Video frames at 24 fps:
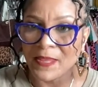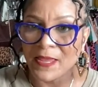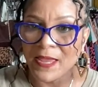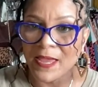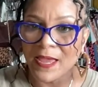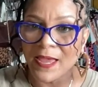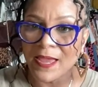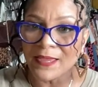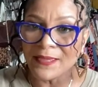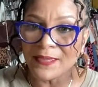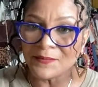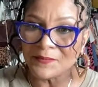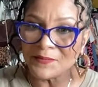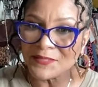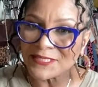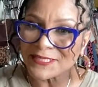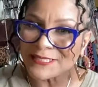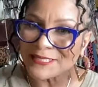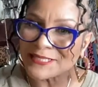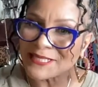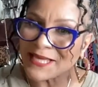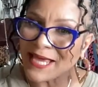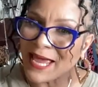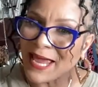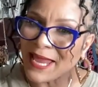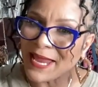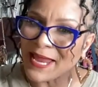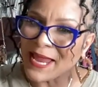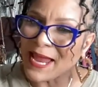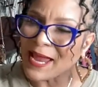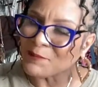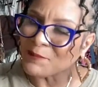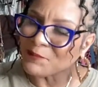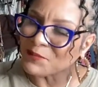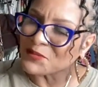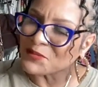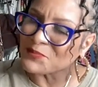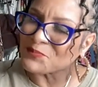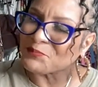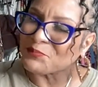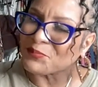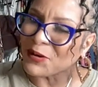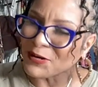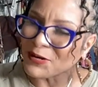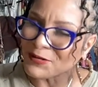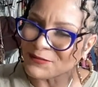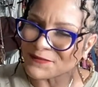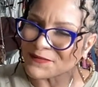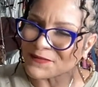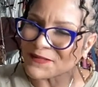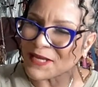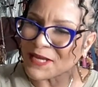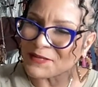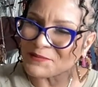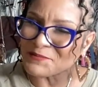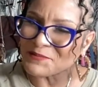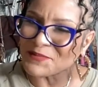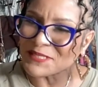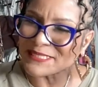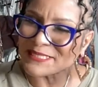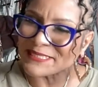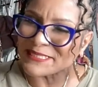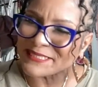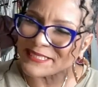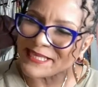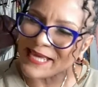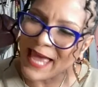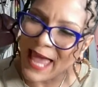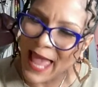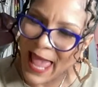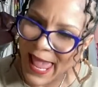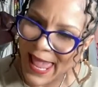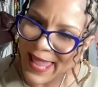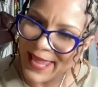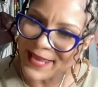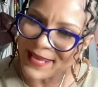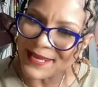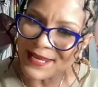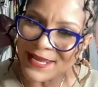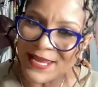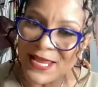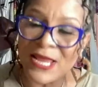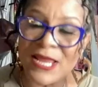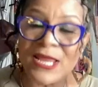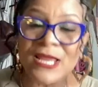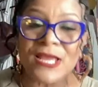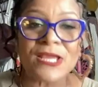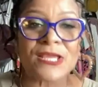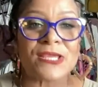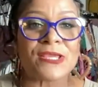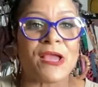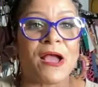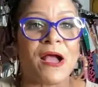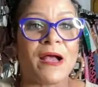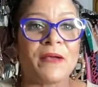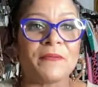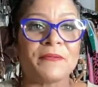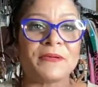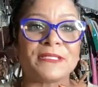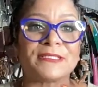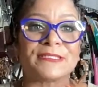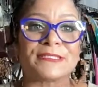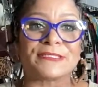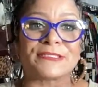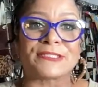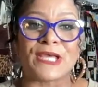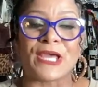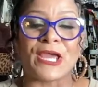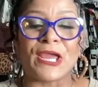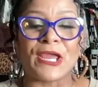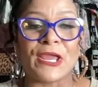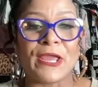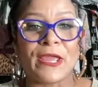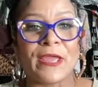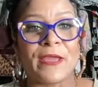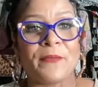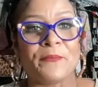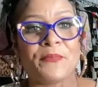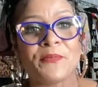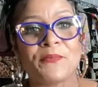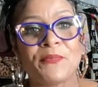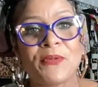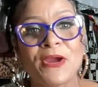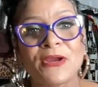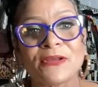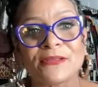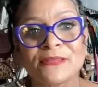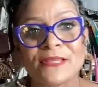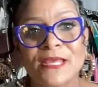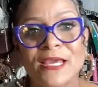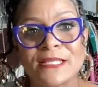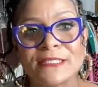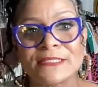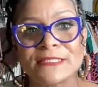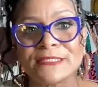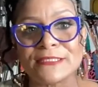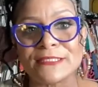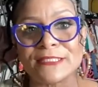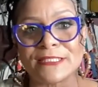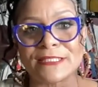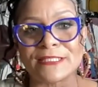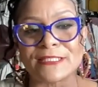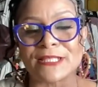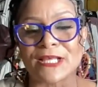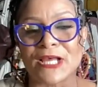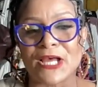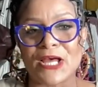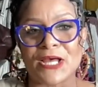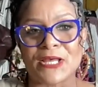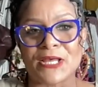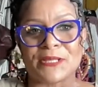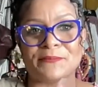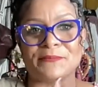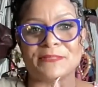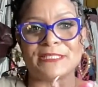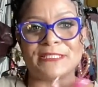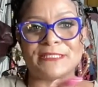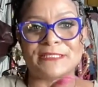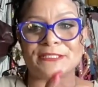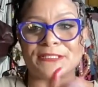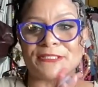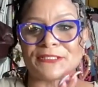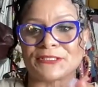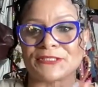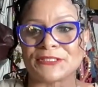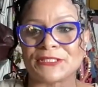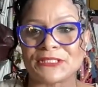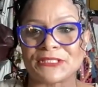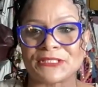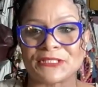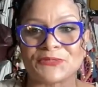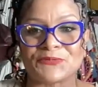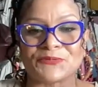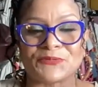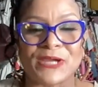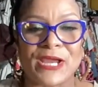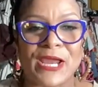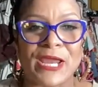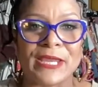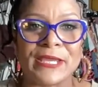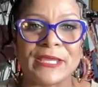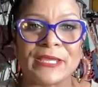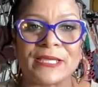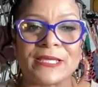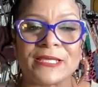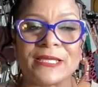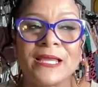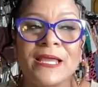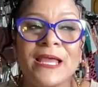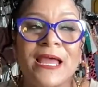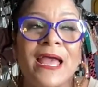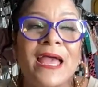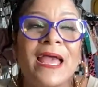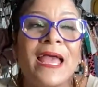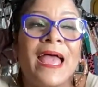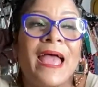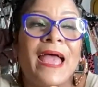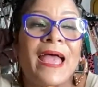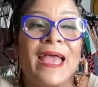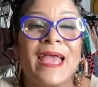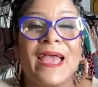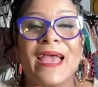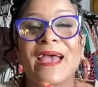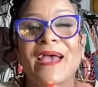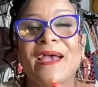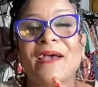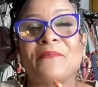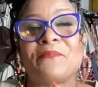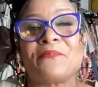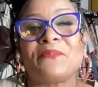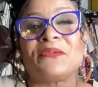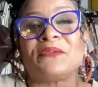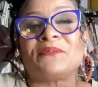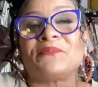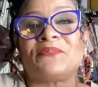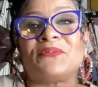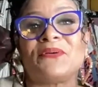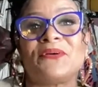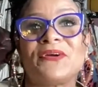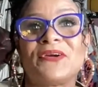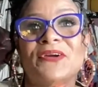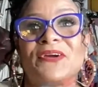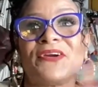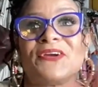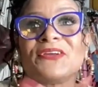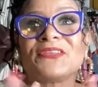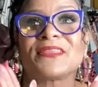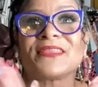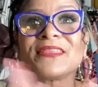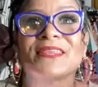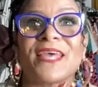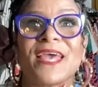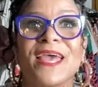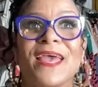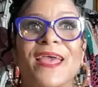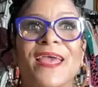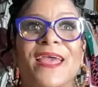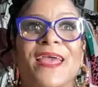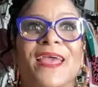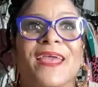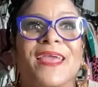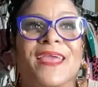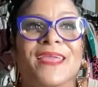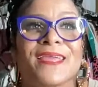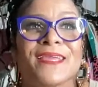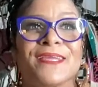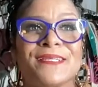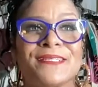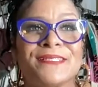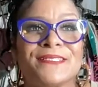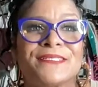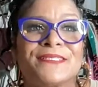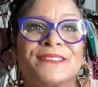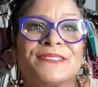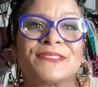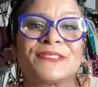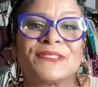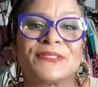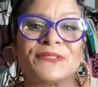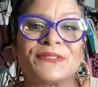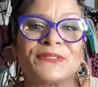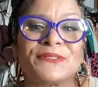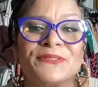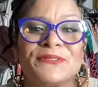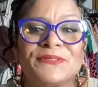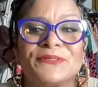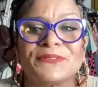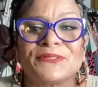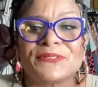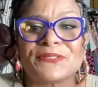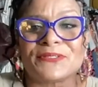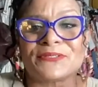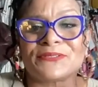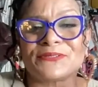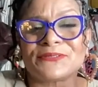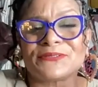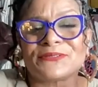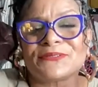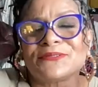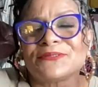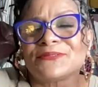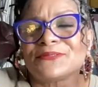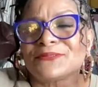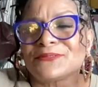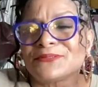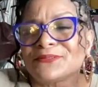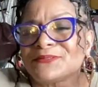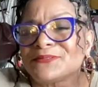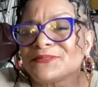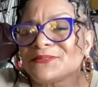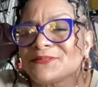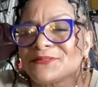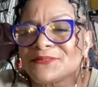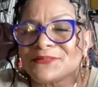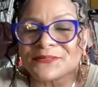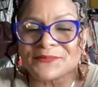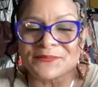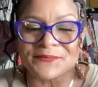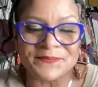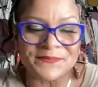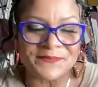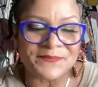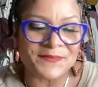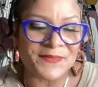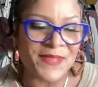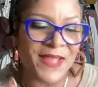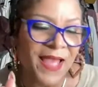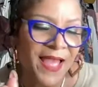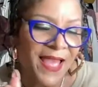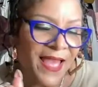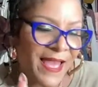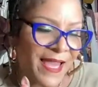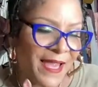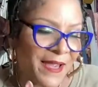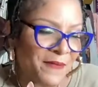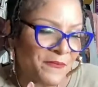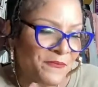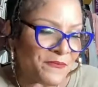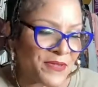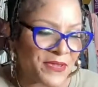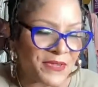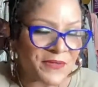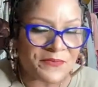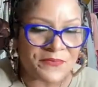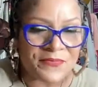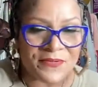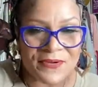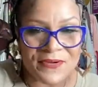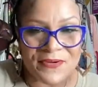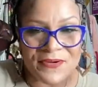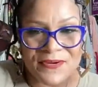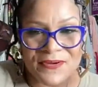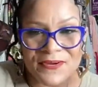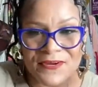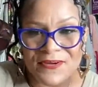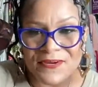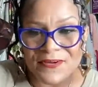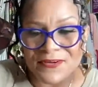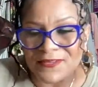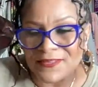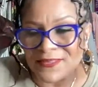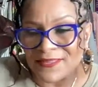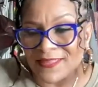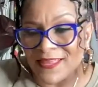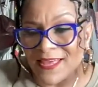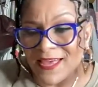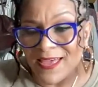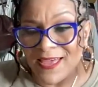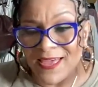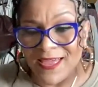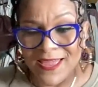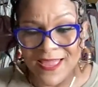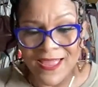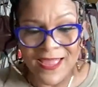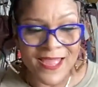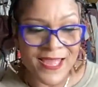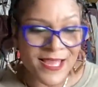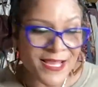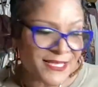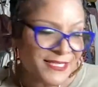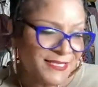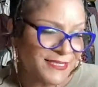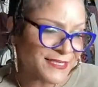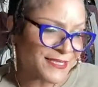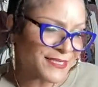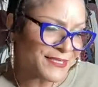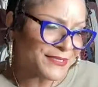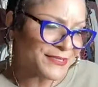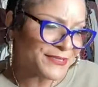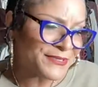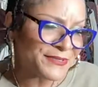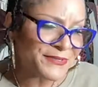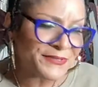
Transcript: Hey, Miss K, happy birthday, Miss K. Y'all better sing happy birthday to this um niece and sister right here. Happy birthday to you. Happy birthday to